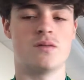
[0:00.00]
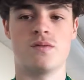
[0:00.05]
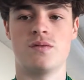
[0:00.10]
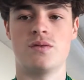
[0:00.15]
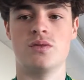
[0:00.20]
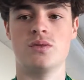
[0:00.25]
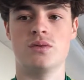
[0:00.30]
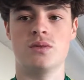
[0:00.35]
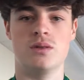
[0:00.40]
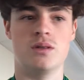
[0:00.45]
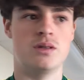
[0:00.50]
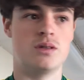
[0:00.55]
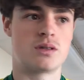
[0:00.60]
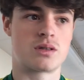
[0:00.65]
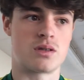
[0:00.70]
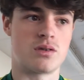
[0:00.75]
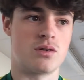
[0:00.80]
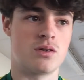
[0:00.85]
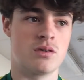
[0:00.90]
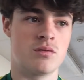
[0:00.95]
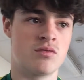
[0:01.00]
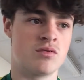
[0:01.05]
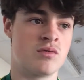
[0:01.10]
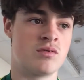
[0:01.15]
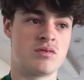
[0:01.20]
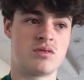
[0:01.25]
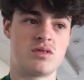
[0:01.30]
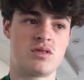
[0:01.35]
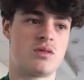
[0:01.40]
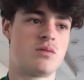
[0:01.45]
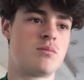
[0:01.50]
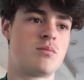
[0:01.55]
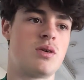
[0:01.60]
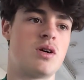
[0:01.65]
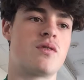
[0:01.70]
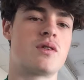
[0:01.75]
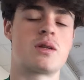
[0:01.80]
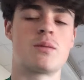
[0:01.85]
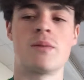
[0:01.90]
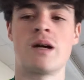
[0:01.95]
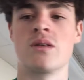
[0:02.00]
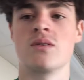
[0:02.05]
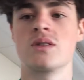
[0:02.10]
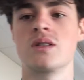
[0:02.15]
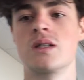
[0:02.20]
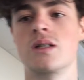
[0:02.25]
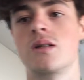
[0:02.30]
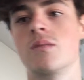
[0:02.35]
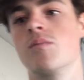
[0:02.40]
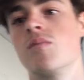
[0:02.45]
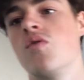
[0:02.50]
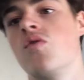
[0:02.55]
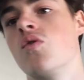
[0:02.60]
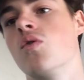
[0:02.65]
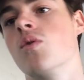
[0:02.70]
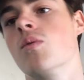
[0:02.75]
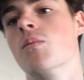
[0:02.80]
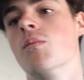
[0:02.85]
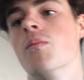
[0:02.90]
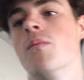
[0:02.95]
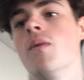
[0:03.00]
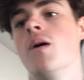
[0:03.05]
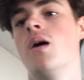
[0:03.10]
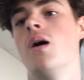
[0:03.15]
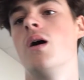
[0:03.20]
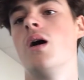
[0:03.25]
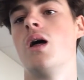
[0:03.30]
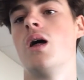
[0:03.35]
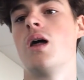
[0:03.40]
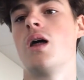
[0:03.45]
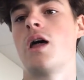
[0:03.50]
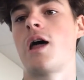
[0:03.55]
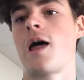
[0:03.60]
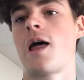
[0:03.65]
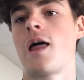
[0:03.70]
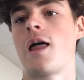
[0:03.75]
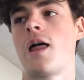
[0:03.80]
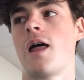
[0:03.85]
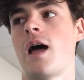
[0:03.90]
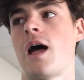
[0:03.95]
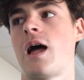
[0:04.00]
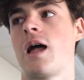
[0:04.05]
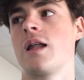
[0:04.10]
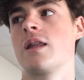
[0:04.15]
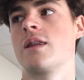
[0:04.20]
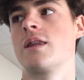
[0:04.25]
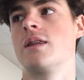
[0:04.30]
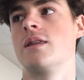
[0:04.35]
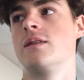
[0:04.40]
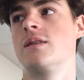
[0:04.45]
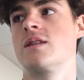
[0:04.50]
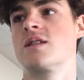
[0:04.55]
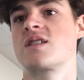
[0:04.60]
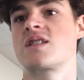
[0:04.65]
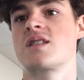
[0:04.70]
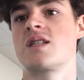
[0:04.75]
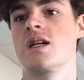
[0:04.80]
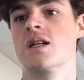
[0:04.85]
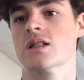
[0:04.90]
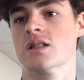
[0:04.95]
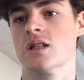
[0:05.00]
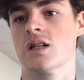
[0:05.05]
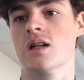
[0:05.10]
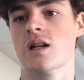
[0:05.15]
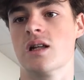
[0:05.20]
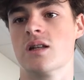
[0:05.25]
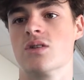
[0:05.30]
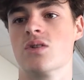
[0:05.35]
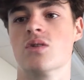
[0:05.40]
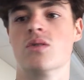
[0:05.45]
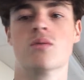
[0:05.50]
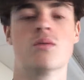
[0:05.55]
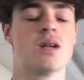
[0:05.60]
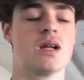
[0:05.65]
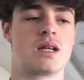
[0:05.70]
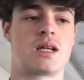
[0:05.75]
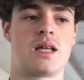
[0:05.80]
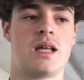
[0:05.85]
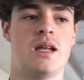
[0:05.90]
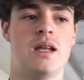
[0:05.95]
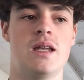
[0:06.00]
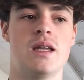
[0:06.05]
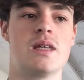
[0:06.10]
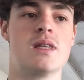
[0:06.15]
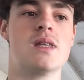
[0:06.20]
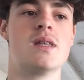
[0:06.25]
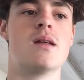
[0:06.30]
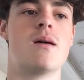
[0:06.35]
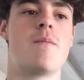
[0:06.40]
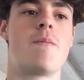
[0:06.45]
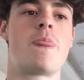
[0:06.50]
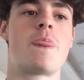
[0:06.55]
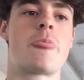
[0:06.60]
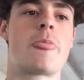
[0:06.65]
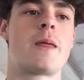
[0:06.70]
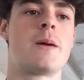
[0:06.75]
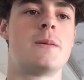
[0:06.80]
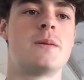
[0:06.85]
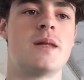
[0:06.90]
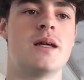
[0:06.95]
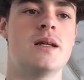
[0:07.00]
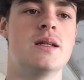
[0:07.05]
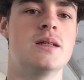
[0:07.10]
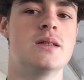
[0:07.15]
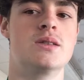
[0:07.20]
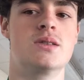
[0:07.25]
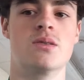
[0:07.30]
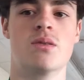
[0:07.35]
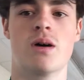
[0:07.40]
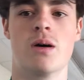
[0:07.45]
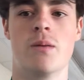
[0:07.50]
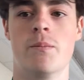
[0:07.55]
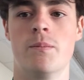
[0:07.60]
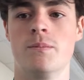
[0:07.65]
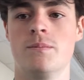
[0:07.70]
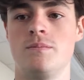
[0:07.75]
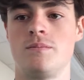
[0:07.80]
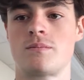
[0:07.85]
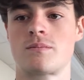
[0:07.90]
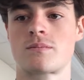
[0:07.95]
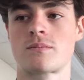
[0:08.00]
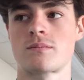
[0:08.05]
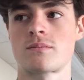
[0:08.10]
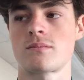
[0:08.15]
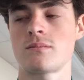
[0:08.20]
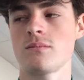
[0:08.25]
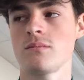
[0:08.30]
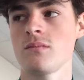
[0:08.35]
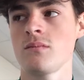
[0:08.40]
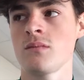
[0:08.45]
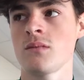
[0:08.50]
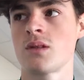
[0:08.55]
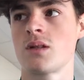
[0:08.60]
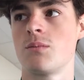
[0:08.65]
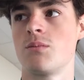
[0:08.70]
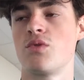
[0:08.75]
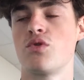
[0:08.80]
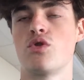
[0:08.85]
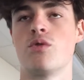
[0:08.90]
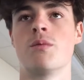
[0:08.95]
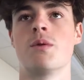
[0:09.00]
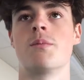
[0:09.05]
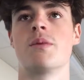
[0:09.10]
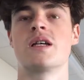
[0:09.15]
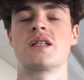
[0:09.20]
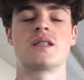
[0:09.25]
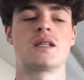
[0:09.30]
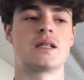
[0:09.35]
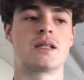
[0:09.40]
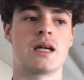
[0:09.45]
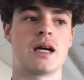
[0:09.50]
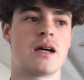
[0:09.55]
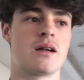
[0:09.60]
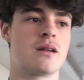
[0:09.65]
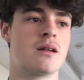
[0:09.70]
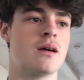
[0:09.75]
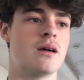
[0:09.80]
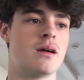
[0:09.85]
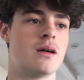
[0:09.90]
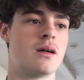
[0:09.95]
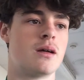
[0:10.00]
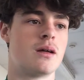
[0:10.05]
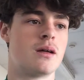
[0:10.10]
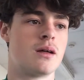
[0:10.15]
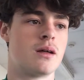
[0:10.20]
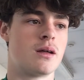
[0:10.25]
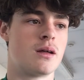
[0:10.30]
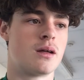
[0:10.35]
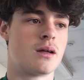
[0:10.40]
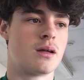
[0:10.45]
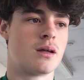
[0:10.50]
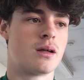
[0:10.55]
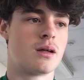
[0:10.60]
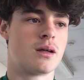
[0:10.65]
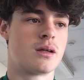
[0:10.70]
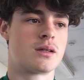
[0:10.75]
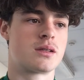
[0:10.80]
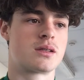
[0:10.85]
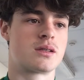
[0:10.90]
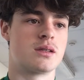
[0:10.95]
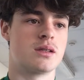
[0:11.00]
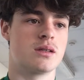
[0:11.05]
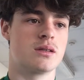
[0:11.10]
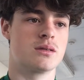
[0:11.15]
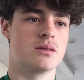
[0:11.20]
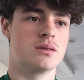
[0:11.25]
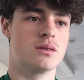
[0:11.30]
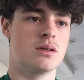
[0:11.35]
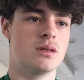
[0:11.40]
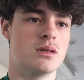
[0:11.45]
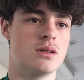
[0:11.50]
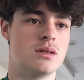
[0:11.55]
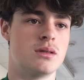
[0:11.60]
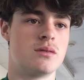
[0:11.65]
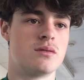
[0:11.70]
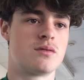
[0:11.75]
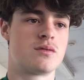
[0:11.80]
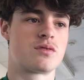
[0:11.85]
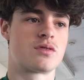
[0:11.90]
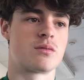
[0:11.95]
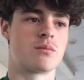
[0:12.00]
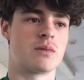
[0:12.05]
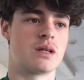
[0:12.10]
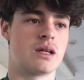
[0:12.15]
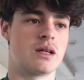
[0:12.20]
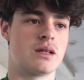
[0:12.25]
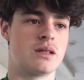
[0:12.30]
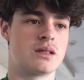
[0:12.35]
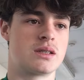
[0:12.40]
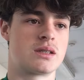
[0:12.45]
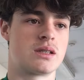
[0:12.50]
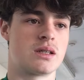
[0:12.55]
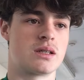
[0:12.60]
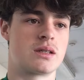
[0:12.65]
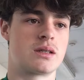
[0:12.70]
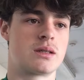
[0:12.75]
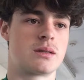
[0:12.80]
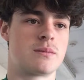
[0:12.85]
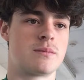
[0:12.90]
of food to the perfect amount so they can perform at the stage that they do, elite. They need to perform the best they can. So from that, it's so